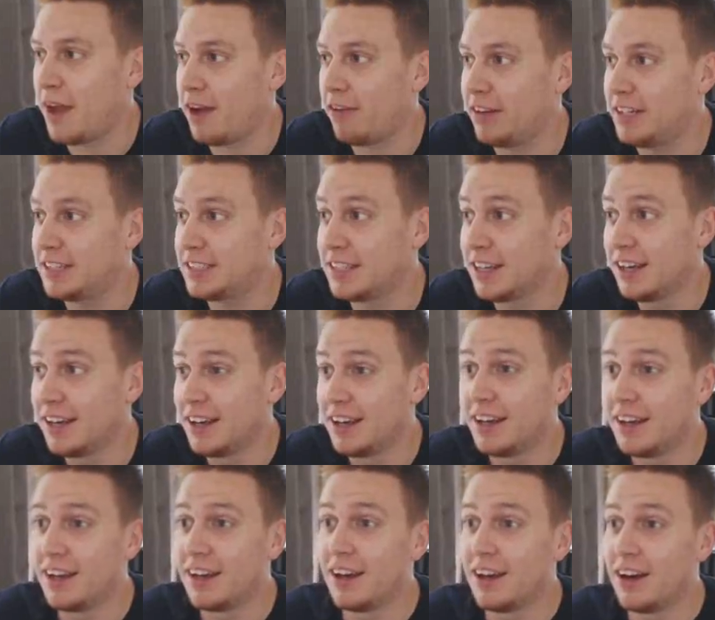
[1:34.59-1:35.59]
Mary's.
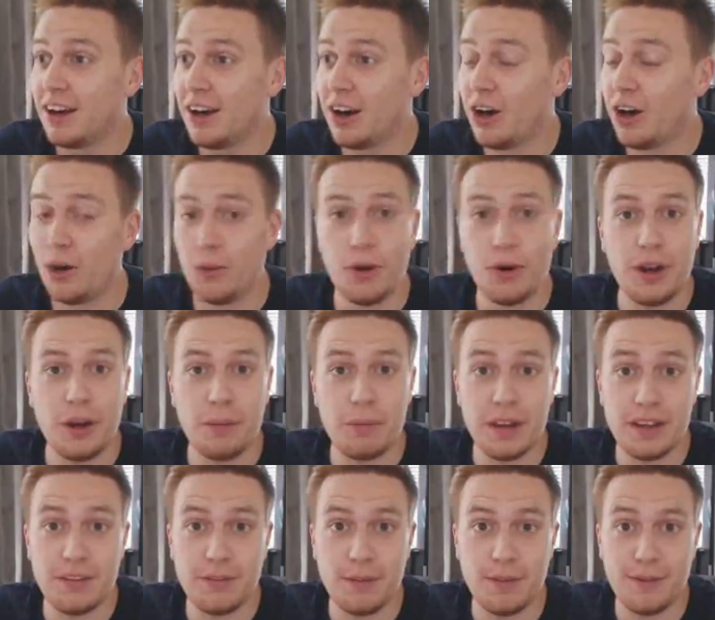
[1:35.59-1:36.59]
Oh, what an
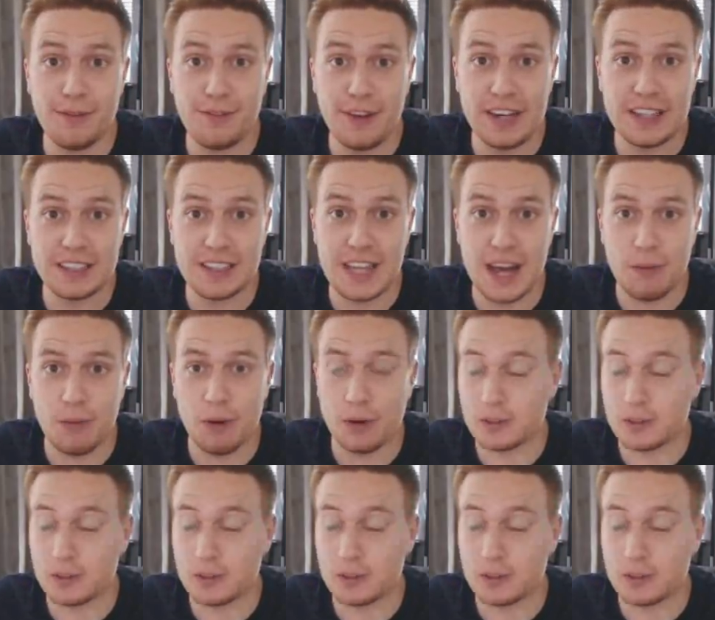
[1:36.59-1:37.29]
unbelievable finish that